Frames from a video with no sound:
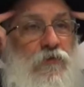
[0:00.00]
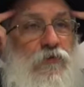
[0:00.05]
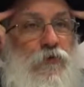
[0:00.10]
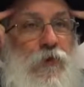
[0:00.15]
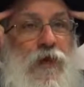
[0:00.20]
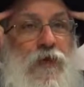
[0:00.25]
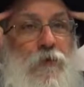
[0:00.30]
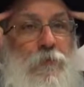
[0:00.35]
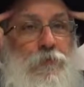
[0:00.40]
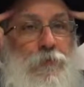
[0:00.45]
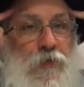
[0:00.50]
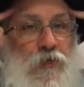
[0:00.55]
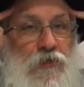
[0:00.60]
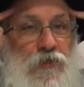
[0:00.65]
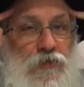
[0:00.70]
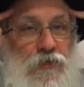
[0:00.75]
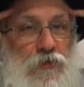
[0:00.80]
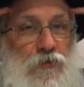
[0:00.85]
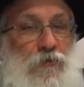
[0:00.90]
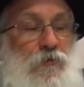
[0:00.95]
Try to
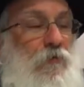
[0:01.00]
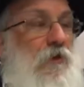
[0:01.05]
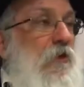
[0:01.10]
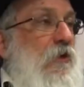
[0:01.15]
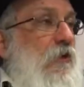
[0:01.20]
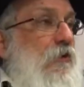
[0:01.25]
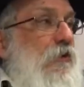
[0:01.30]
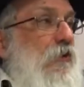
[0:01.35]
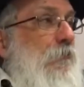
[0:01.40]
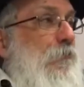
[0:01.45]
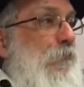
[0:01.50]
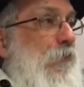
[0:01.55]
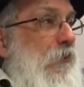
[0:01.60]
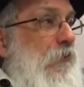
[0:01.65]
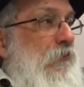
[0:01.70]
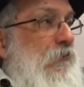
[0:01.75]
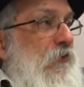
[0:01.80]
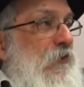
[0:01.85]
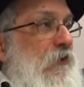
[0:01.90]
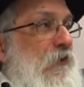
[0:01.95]
picture you're
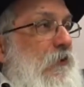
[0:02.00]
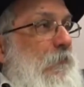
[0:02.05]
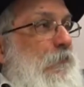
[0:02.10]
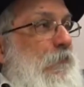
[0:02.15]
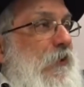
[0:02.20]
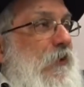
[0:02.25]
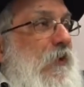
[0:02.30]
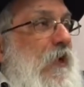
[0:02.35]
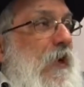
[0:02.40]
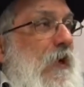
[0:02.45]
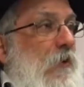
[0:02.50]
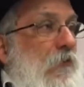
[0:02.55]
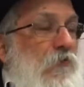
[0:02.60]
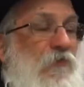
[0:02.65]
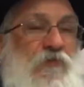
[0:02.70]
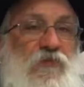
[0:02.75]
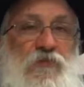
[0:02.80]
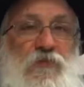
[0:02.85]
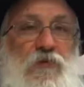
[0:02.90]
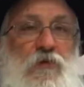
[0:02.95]
building a big
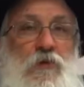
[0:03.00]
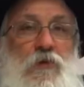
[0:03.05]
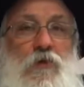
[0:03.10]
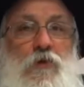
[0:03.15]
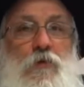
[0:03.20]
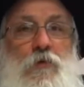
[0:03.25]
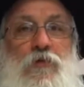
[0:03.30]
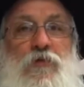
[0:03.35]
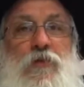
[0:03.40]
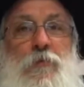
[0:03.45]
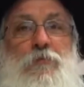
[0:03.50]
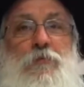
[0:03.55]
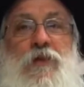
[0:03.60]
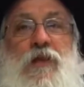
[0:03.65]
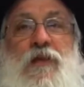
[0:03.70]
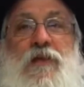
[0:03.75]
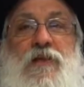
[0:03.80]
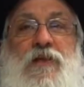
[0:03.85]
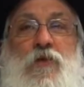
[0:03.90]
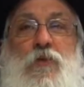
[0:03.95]
house with a
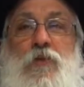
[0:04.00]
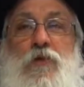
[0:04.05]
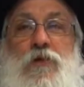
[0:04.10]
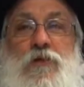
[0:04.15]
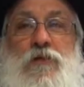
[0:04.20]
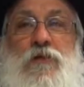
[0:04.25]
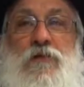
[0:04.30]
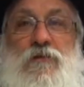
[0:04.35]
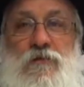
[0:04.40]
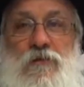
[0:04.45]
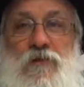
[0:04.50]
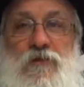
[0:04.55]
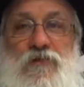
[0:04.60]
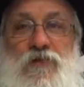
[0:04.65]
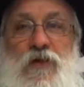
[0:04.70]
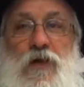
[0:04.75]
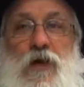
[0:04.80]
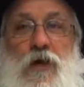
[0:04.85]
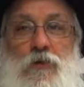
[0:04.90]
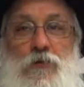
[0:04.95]
plank of wood, let's
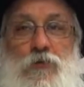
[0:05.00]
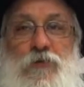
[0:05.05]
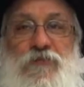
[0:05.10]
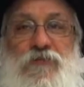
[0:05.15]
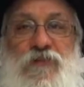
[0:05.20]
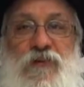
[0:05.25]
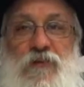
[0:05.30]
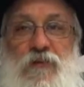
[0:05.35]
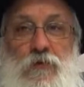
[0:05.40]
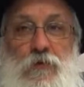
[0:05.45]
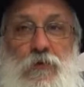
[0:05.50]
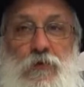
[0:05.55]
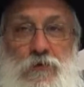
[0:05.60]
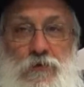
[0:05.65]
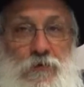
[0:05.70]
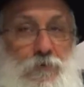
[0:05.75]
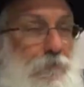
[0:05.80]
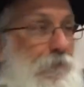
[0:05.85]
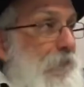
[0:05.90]
say 100 feet long.